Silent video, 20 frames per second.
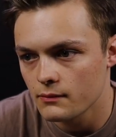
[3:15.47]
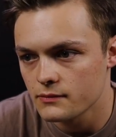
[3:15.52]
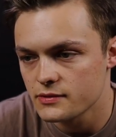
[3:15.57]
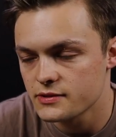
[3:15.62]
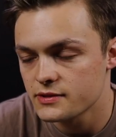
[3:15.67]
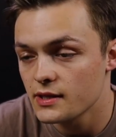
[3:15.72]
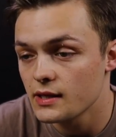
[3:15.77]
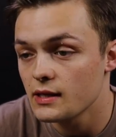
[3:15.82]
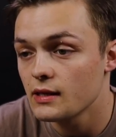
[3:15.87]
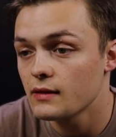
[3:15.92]

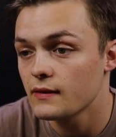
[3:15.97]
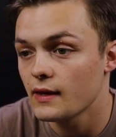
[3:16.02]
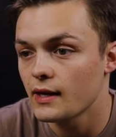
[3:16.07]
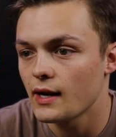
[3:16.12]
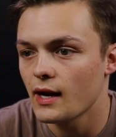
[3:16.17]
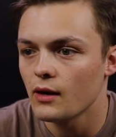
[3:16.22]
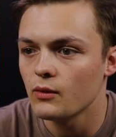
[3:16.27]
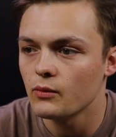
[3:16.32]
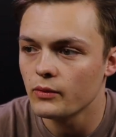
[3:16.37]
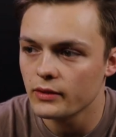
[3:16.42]
seeing that
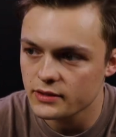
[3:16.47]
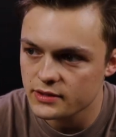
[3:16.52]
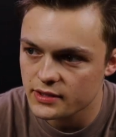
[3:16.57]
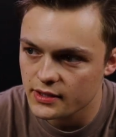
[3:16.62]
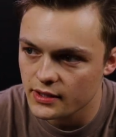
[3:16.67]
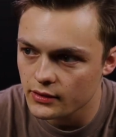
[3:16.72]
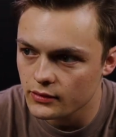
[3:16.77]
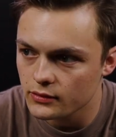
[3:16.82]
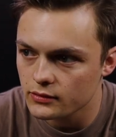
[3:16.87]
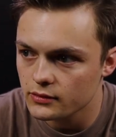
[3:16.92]
I was
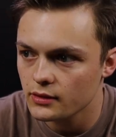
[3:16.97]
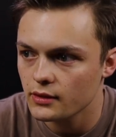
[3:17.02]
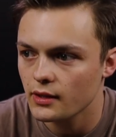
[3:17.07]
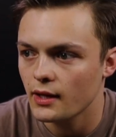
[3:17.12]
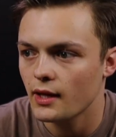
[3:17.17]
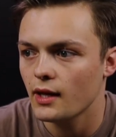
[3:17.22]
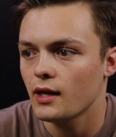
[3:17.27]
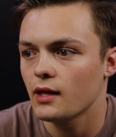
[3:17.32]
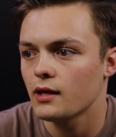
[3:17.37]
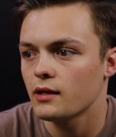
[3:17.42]
healed
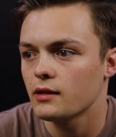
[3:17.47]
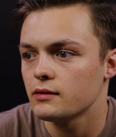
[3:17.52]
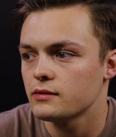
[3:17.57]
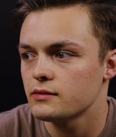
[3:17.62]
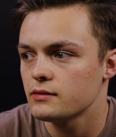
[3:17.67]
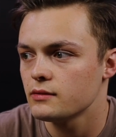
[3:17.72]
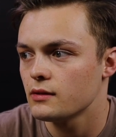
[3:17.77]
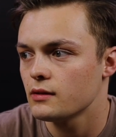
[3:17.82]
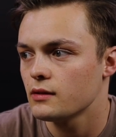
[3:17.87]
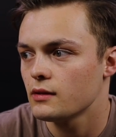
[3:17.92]

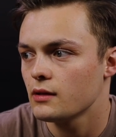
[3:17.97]
and